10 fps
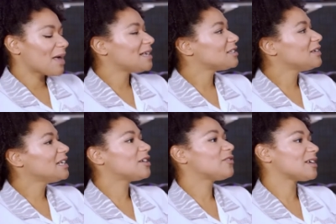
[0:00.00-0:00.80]
And it's really
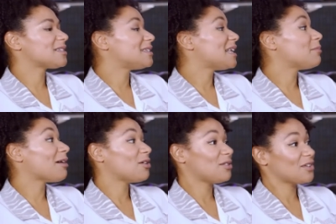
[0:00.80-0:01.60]
good for us to
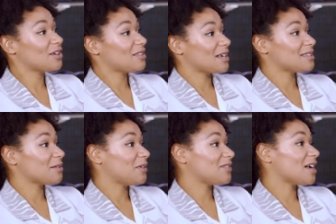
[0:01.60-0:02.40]
celebrate all of the good things that
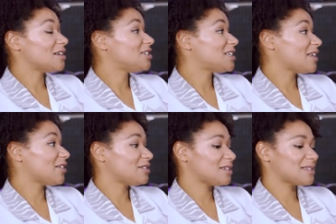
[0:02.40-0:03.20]
we've done and share
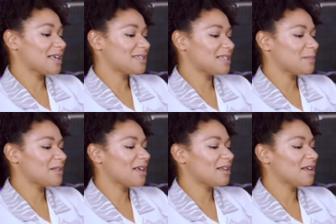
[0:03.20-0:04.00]
those successes, but
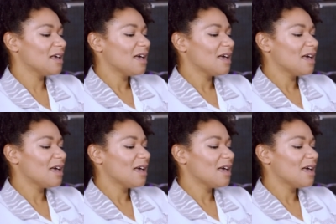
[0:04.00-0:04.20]
then